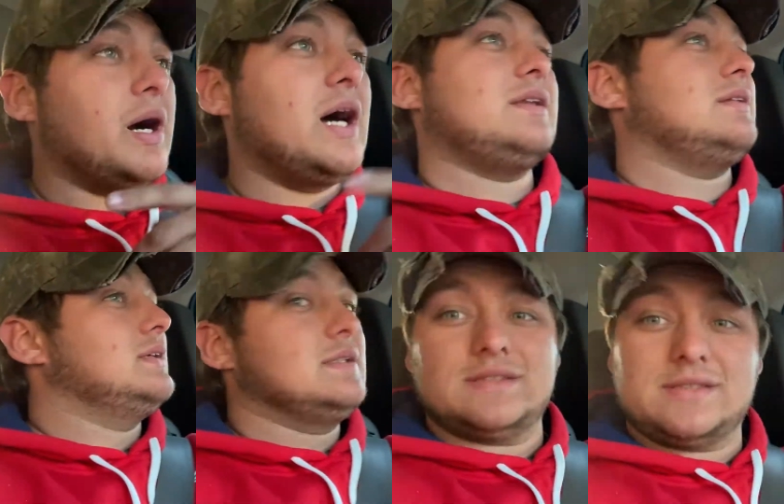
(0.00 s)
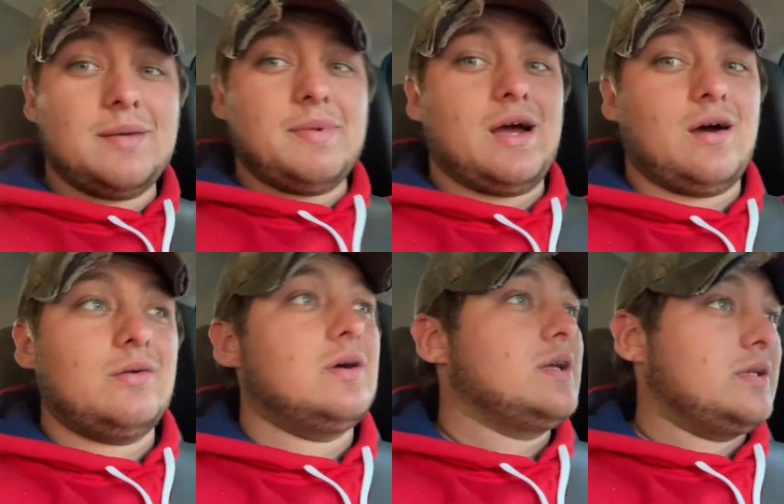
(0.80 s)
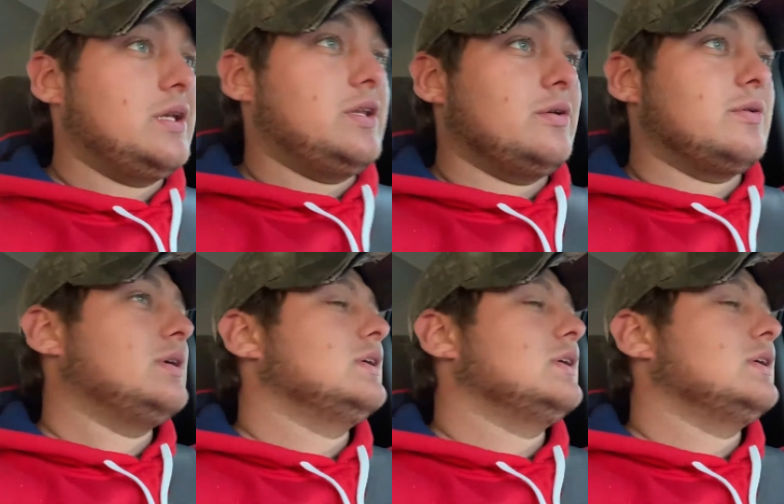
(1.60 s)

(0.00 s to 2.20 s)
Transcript: but somehow you do.